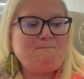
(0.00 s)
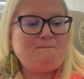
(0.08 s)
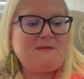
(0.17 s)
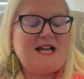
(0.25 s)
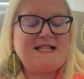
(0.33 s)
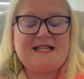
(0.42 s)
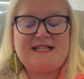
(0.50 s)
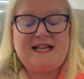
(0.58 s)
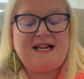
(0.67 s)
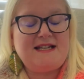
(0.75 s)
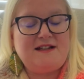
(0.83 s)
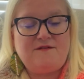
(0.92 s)
As I said,
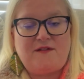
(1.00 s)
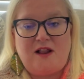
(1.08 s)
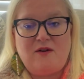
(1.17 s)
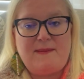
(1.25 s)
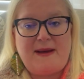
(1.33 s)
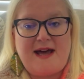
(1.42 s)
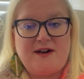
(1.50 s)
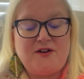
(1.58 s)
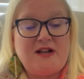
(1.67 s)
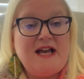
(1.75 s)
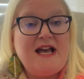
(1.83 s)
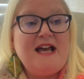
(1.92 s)
I didn't follow a pattern.
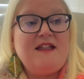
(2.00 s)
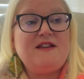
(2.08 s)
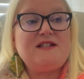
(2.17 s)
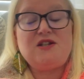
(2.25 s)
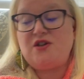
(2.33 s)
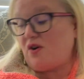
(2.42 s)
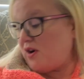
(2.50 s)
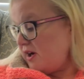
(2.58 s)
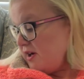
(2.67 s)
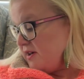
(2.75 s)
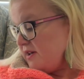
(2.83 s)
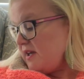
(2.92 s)
This
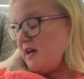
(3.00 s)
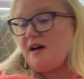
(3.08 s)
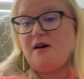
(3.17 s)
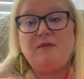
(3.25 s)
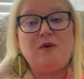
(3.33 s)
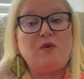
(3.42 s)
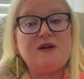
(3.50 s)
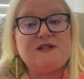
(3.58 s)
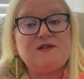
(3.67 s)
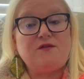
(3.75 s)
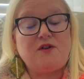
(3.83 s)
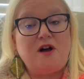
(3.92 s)
yarn was
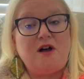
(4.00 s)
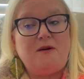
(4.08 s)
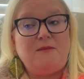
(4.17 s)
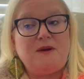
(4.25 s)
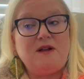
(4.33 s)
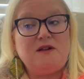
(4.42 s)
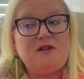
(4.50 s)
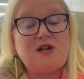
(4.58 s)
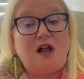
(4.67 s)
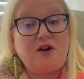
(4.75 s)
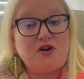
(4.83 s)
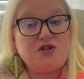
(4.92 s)
from
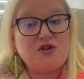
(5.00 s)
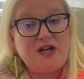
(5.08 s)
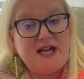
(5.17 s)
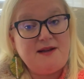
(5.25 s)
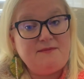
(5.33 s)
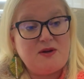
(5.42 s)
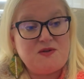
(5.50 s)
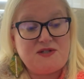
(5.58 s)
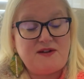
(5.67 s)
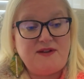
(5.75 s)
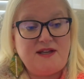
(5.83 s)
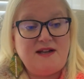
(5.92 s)
Dollar Tree, most
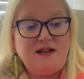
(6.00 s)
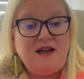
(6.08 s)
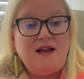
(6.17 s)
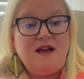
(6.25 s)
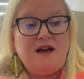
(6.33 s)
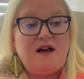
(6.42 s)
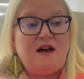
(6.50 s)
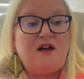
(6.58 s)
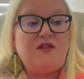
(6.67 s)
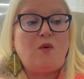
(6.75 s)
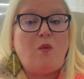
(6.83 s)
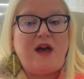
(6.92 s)
of it.
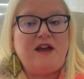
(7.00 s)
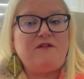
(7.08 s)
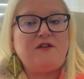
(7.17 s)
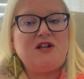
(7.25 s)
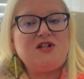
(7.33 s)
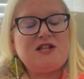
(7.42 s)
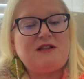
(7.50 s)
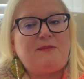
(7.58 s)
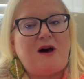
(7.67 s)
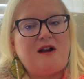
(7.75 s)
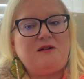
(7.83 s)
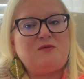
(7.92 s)
The white fringe at the
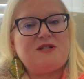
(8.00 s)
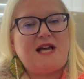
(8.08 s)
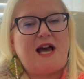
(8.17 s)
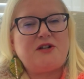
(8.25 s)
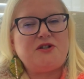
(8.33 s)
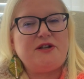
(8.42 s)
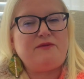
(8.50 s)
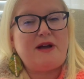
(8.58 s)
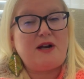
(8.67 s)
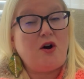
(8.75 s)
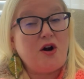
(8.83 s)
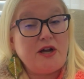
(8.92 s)
bottom was actually Red
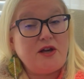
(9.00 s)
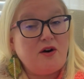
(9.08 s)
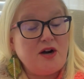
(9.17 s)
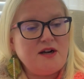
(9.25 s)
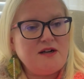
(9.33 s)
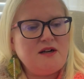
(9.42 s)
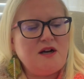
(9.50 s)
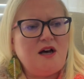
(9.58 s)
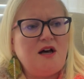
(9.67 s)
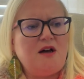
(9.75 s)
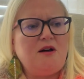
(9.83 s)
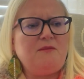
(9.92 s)
Heart
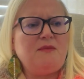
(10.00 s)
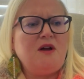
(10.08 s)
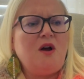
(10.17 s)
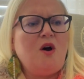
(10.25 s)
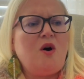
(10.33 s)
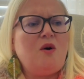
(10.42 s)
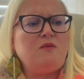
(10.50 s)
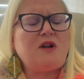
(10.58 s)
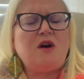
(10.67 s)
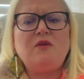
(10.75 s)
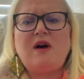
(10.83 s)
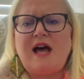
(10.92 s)
yarn.
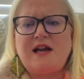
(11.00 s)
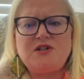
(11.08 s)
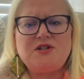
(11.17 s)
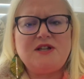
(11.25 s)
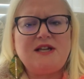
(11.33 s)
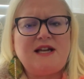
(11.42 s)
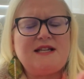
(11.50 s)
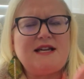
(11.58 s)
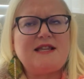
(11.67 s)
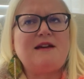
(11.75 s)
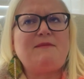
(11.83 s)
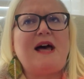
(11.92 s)
No, actually, I take
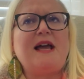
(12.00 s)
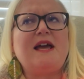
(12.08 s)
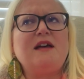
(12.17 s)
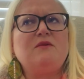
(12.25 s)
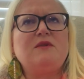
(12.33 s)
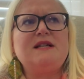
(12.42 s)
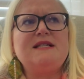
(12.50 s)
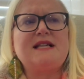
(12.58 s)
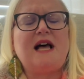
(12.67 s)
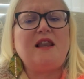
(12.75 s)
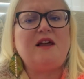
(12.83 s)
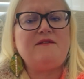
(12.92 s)
that back. It was I
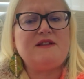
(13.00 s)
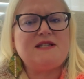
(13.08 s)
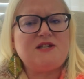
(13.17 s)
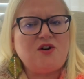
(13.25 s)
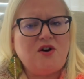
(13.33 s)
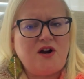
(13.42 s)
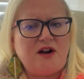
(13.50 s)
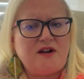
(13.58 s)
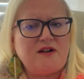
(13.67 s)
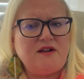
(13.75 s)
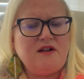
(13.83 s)
Love This Yarn